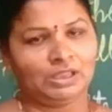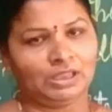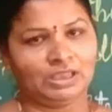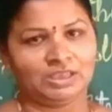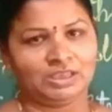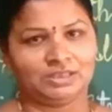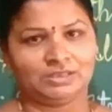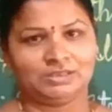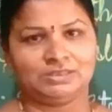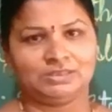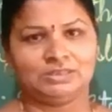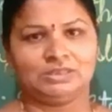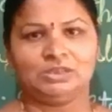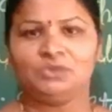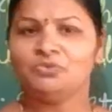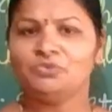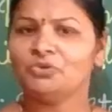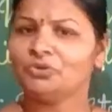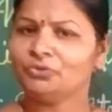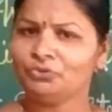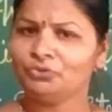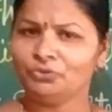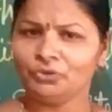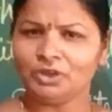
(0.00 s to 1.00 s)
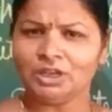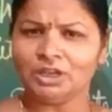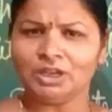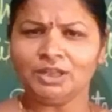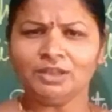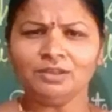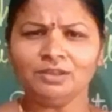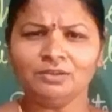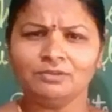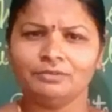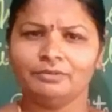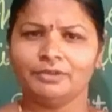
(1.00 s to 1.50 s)
Yes, you are
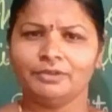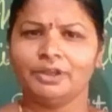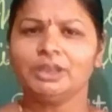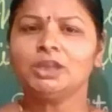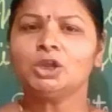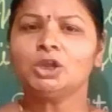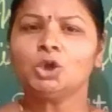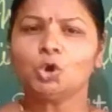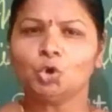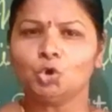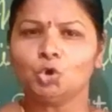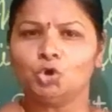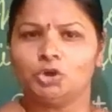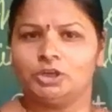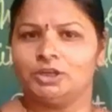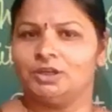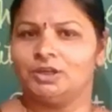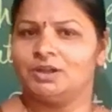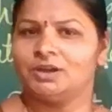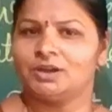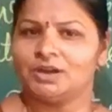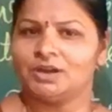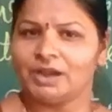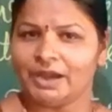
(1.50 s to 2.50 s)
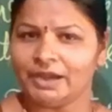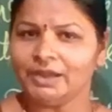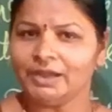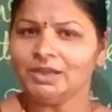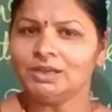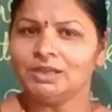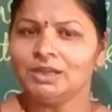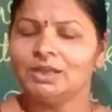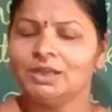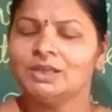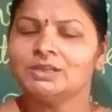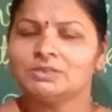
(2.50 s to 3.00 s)
feeling very cold,
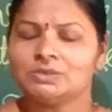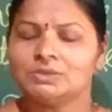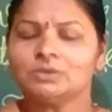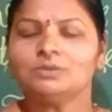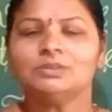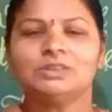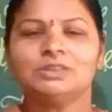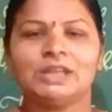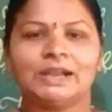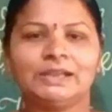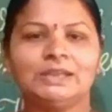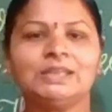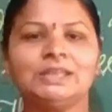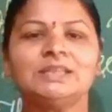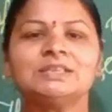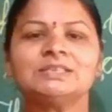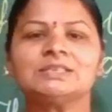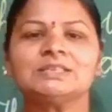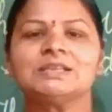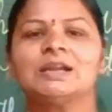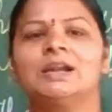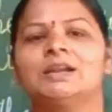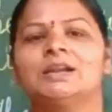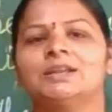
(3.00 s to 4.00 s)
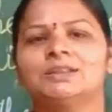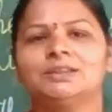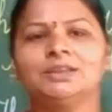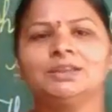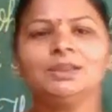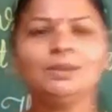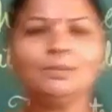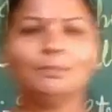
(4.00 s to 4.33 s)
right? So that is called